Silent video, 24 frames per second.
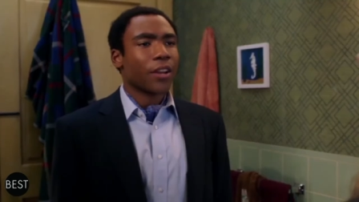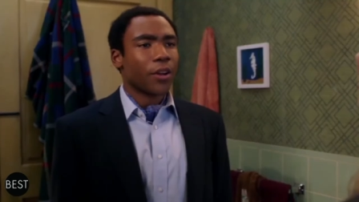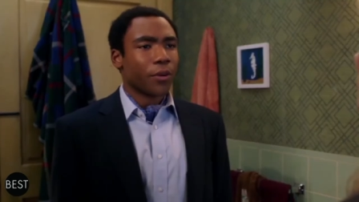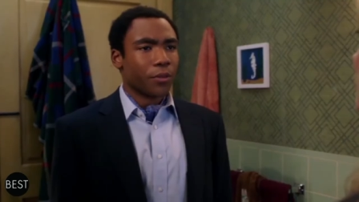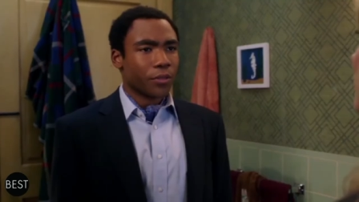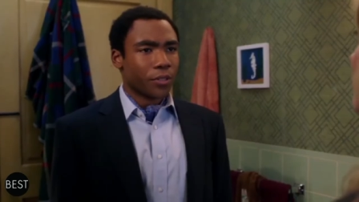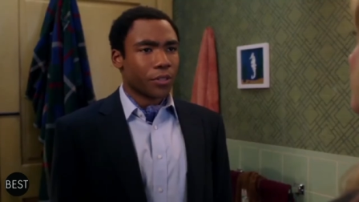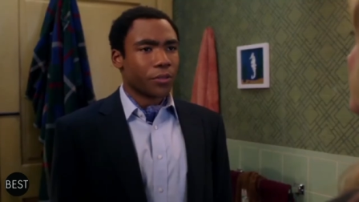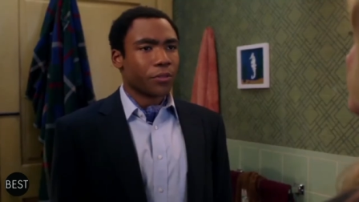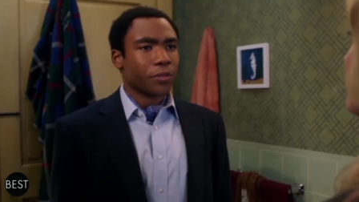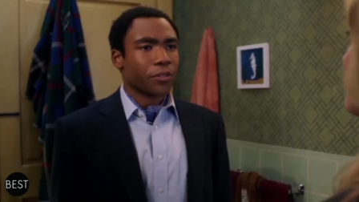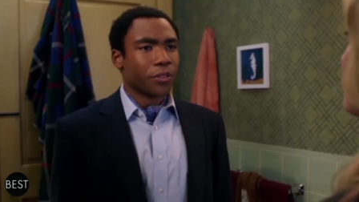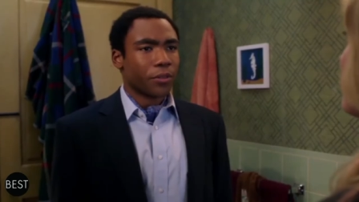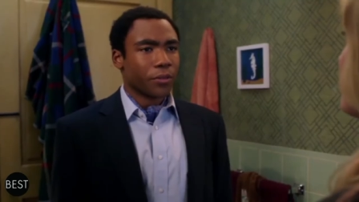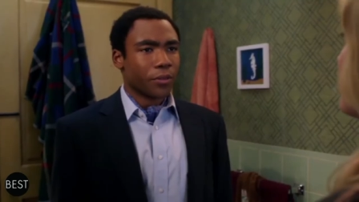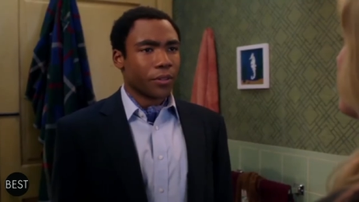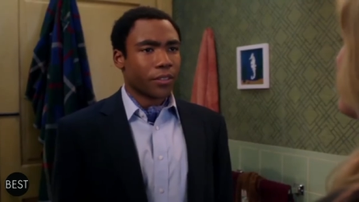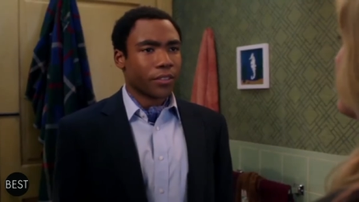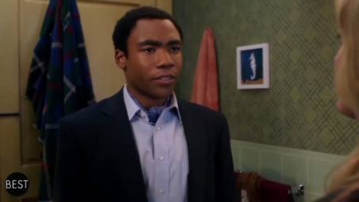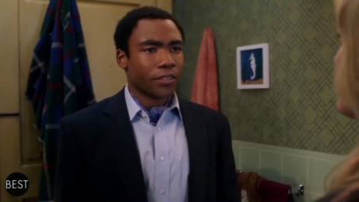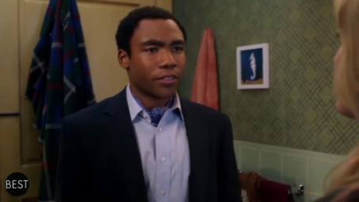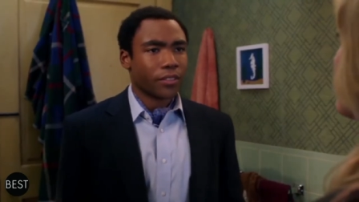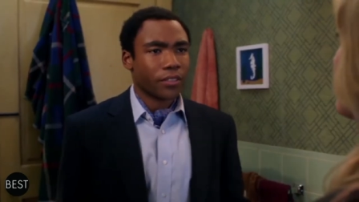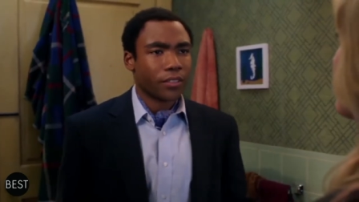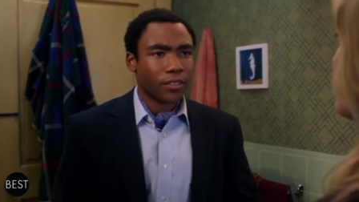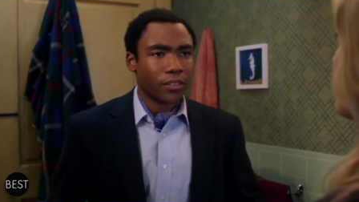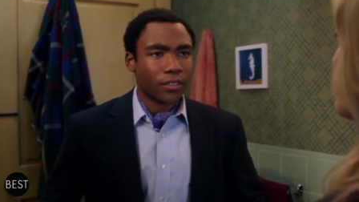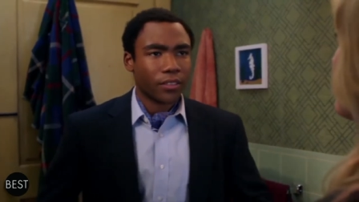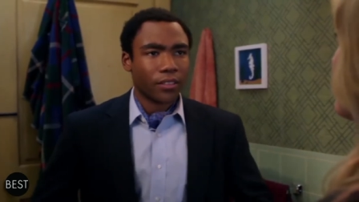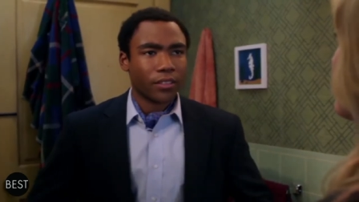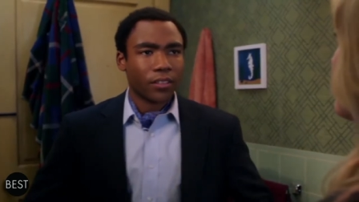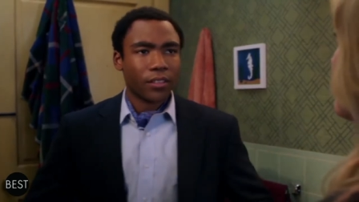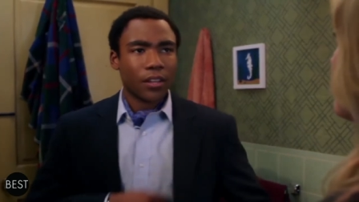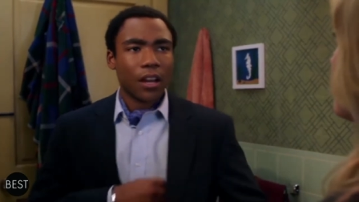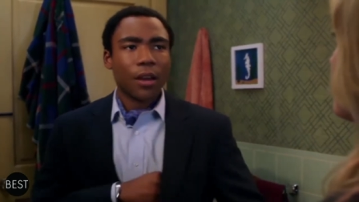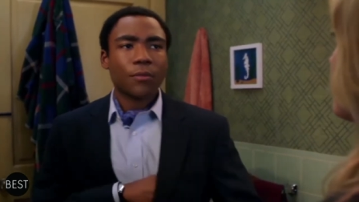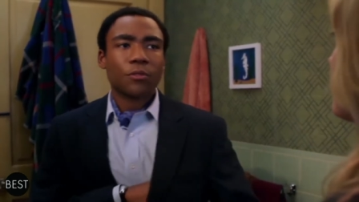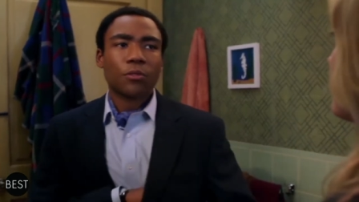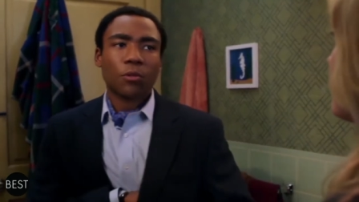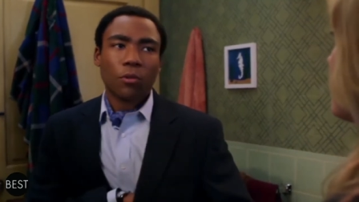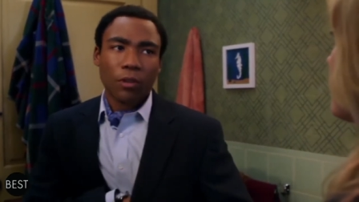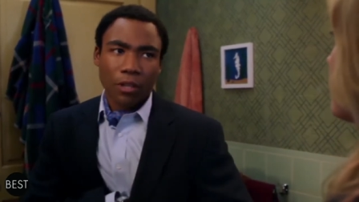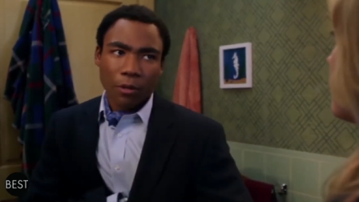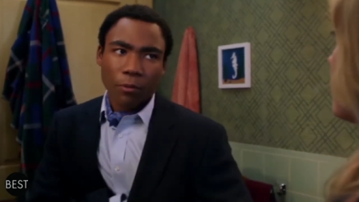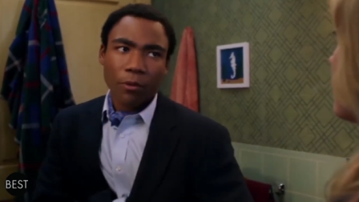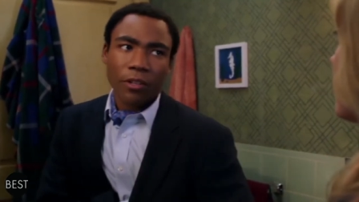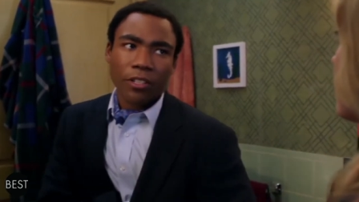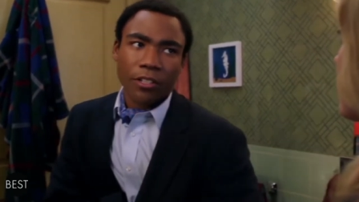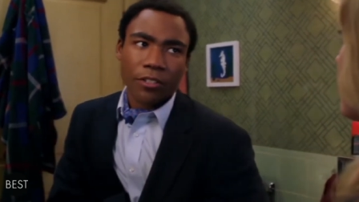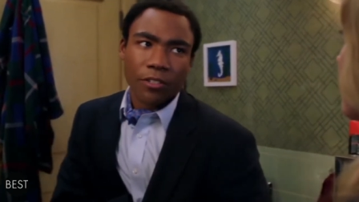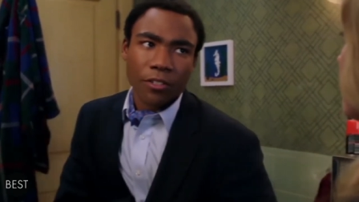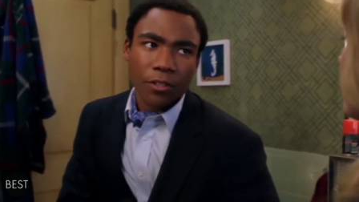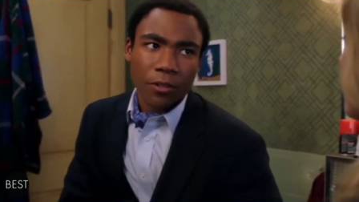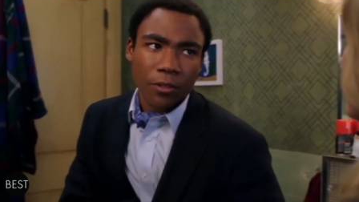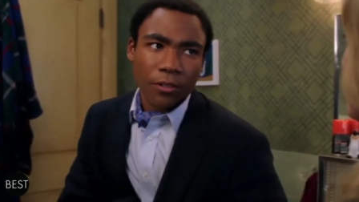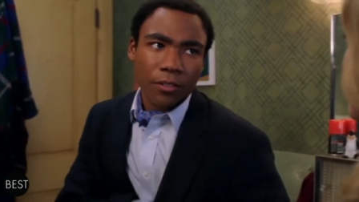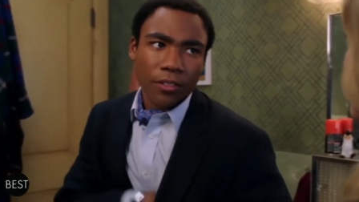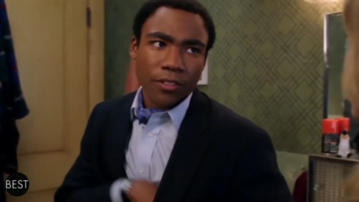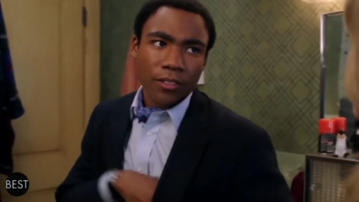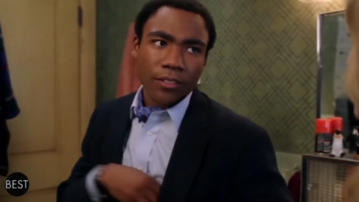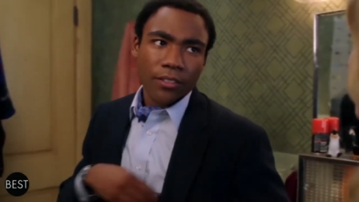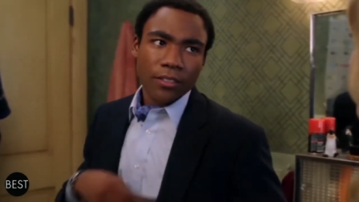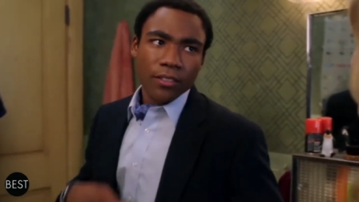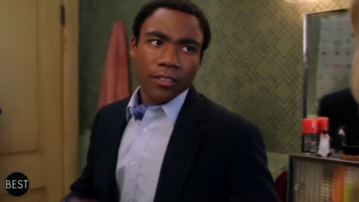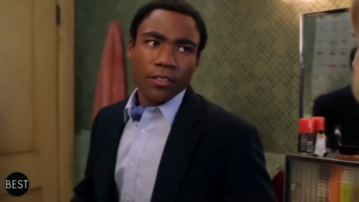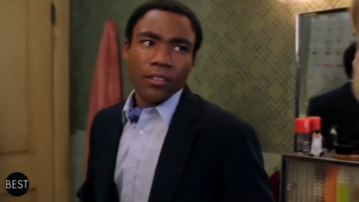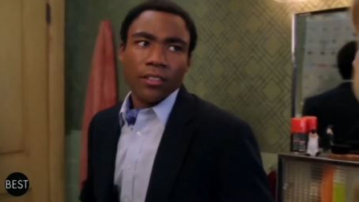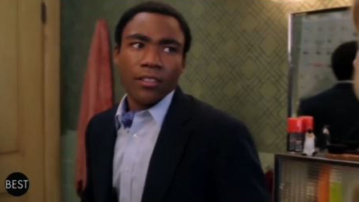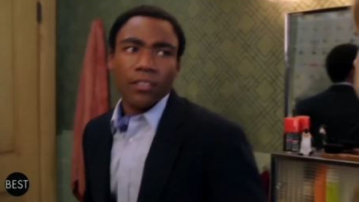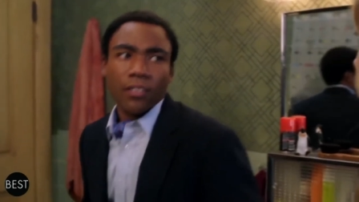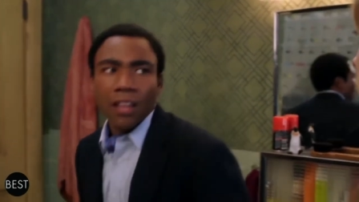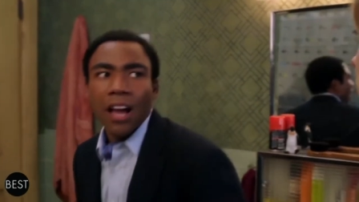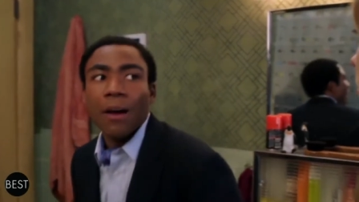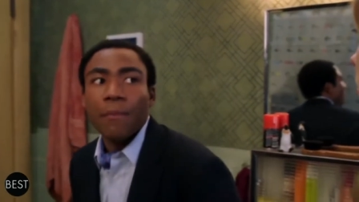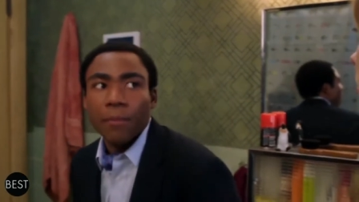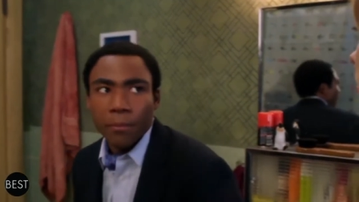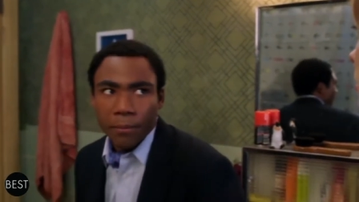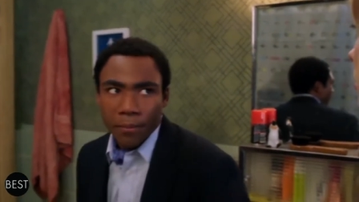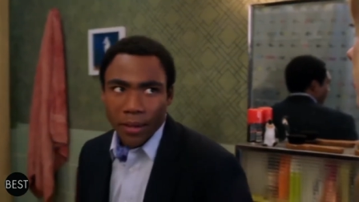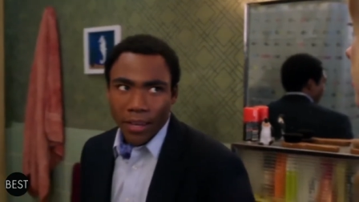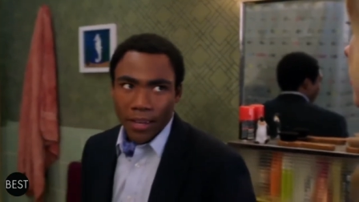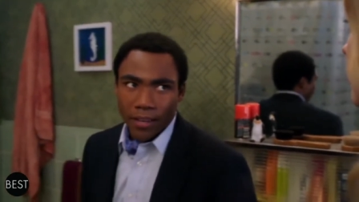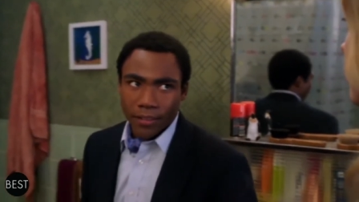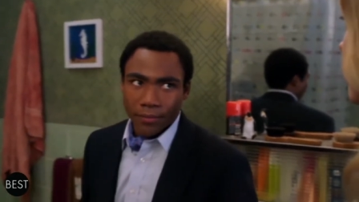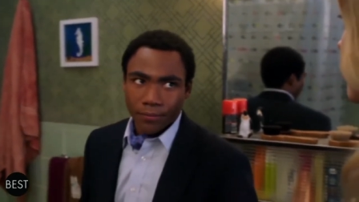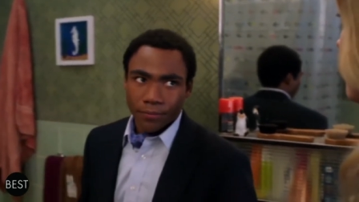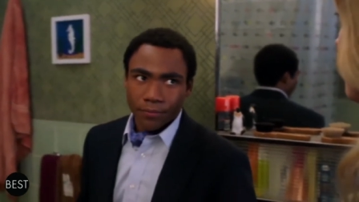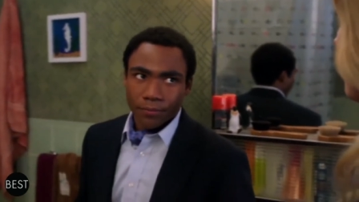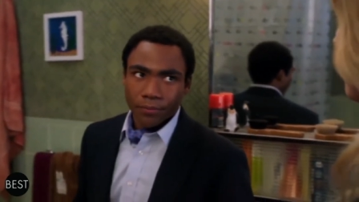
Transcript: I know what you were doing. I'm 21 years old. I'm a man.